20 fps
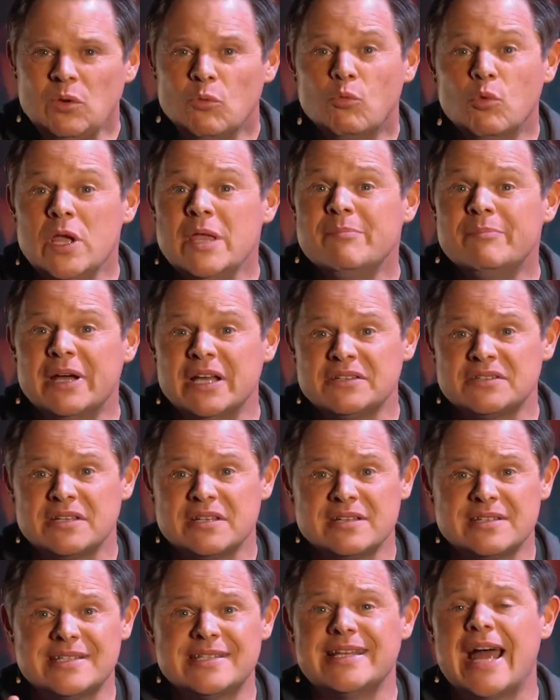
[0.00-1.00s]
we
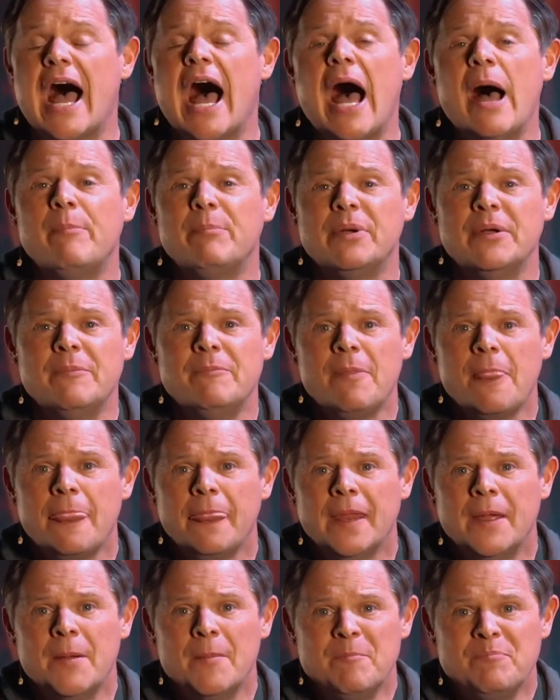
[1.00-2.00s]
must stop
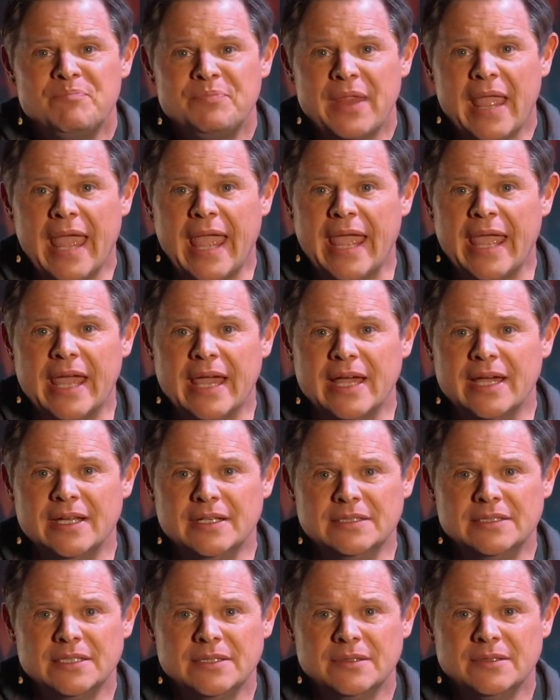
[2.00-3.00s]

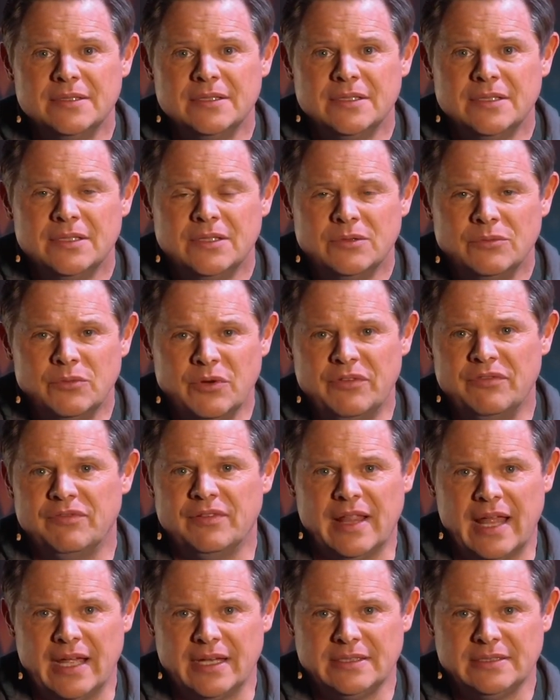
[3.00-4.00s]
and
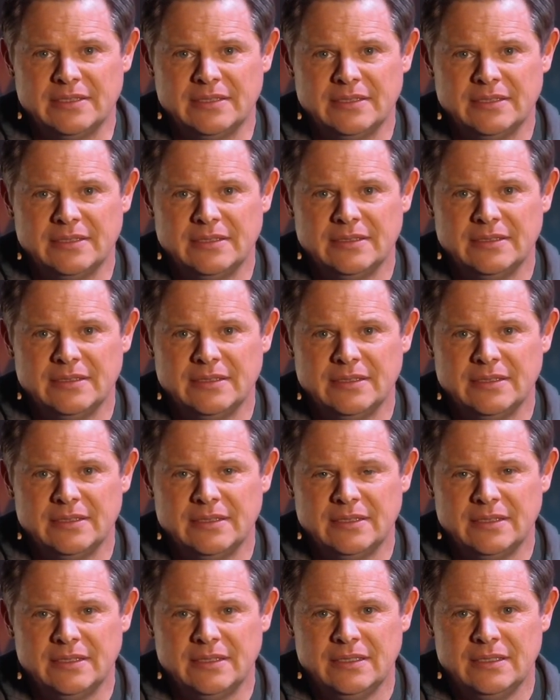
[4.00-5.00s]
reflect.
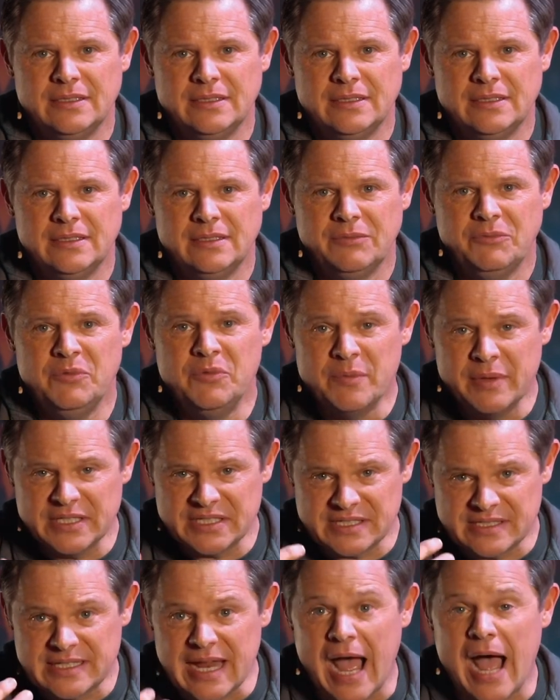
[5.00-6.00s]
We
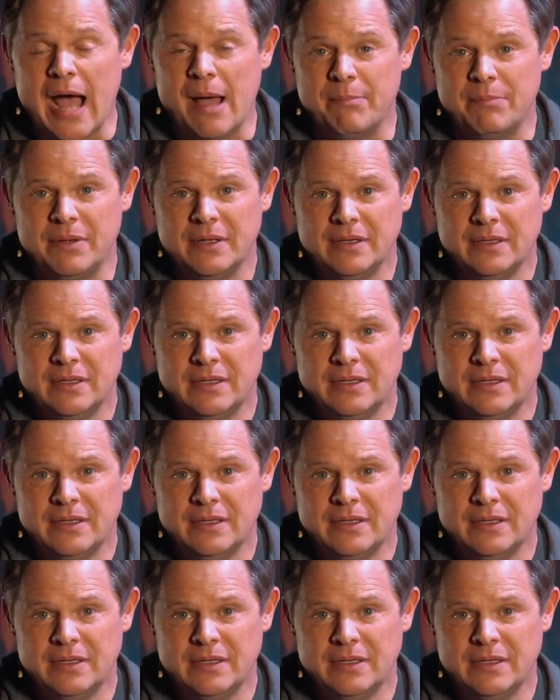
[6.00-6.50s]
must stop